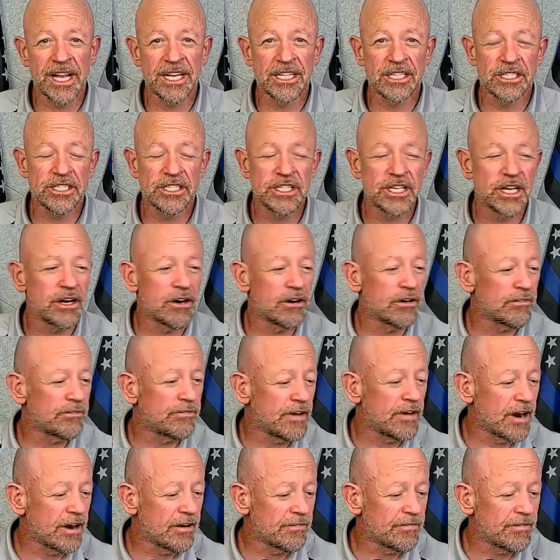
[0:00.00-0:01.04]
agency or a
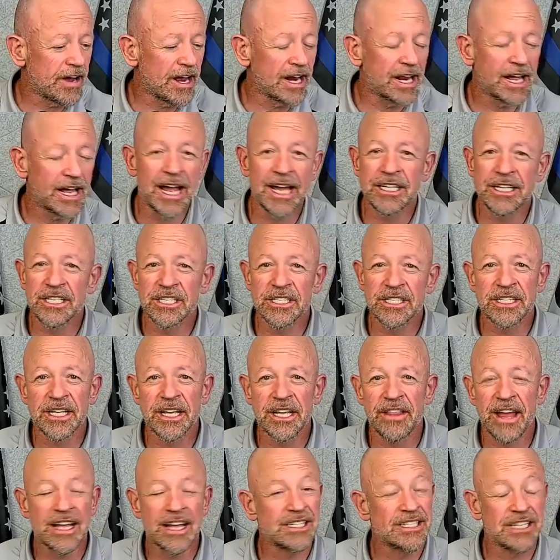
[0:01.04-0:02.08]
firefighting agency
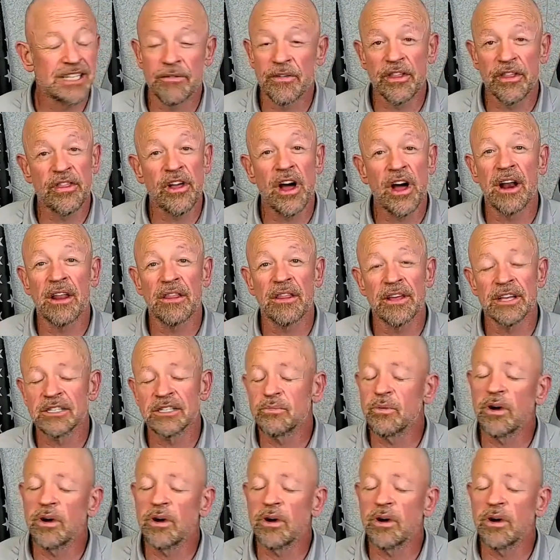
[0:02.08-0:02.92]
that has never thought of this.